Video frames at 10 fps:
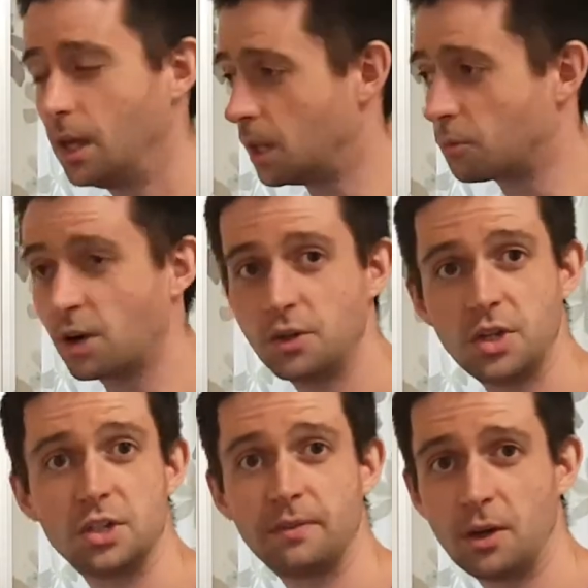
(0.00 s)
The
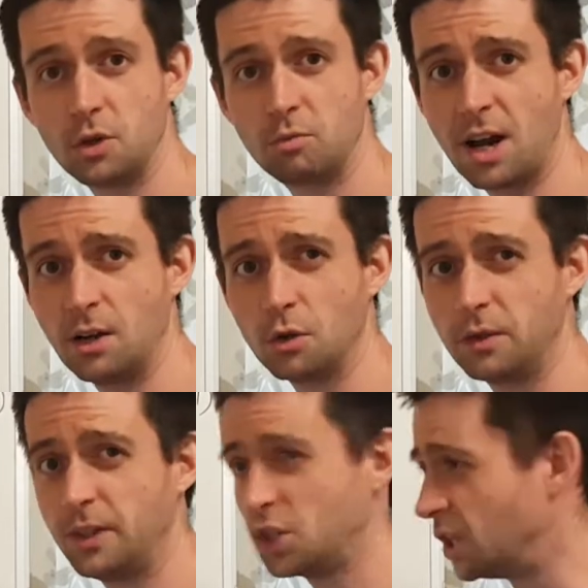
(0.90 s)
process of algebraic long
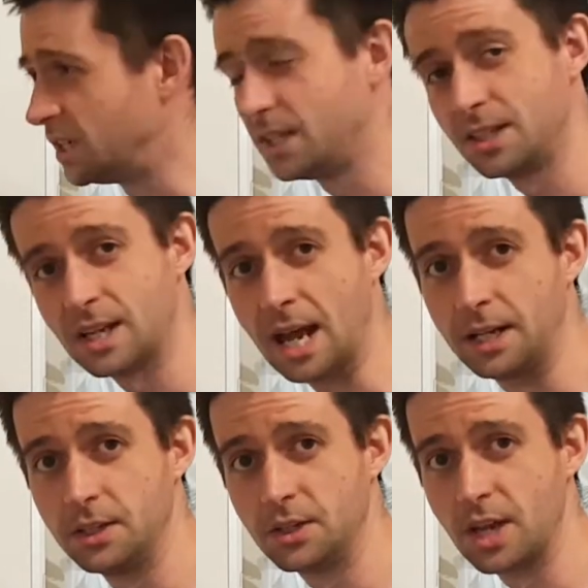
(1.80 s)
division is
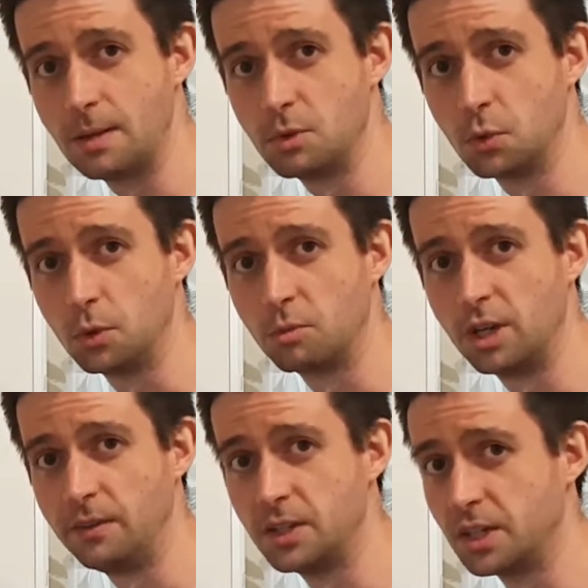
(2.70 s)
exactly the same as all the
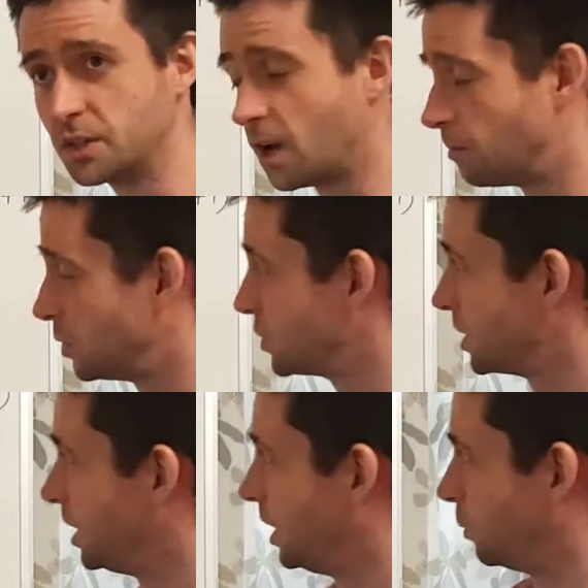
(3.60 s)
previous examples.
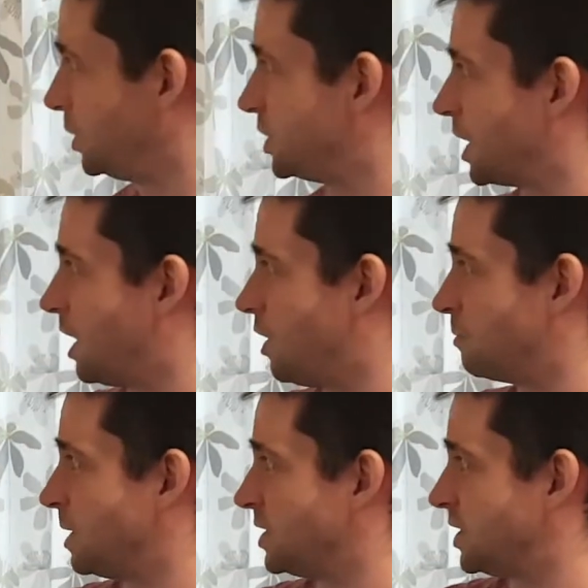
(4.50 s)
We start off
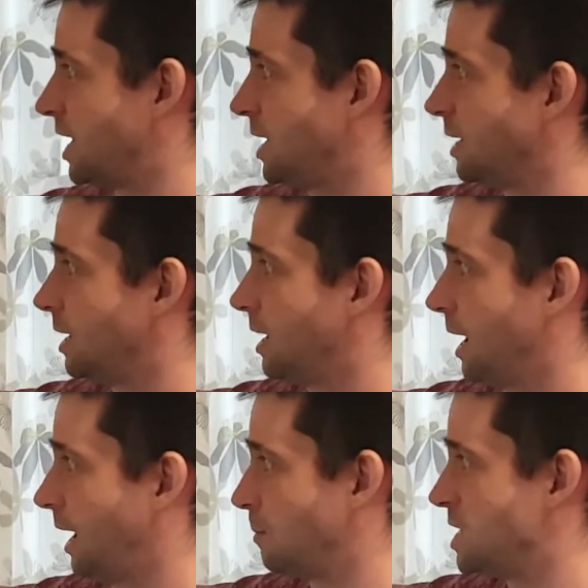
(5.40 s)
by saying
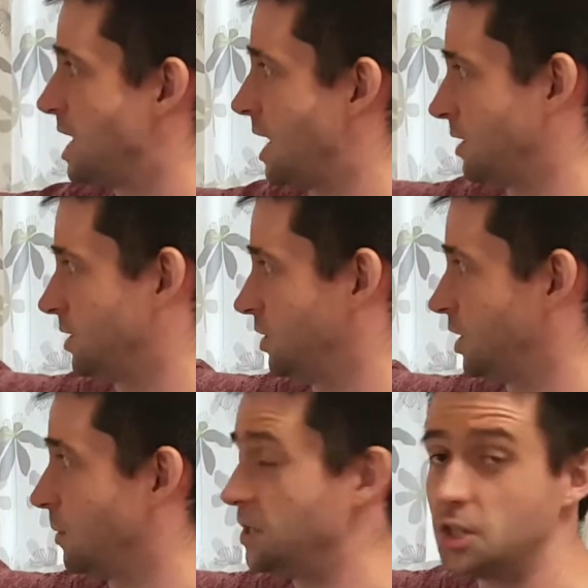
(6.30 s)
how many x is
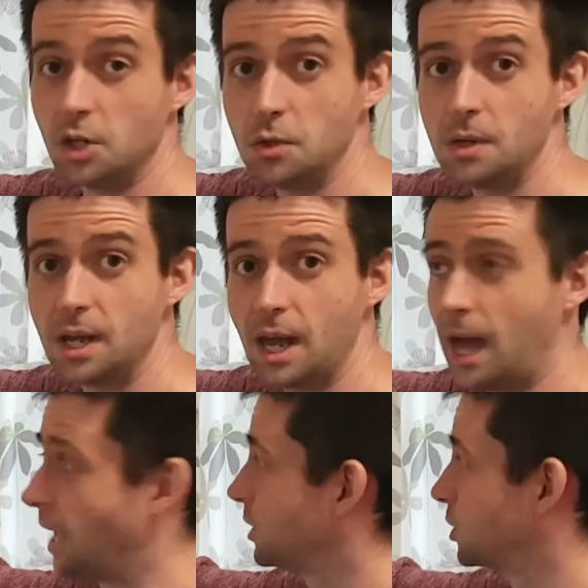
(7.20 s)
going to
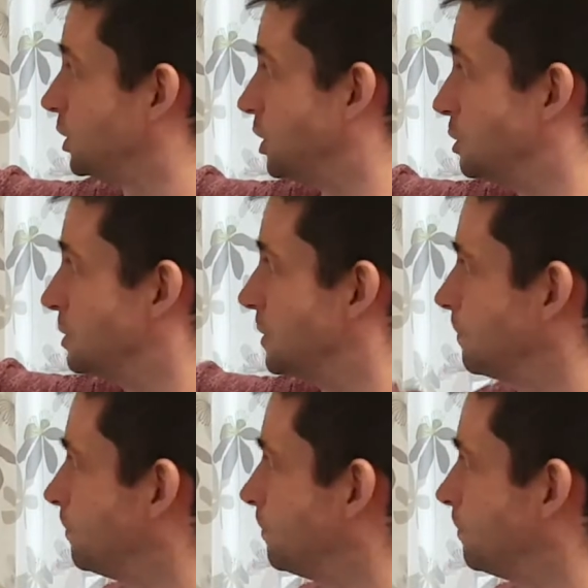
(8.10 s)
x cubed.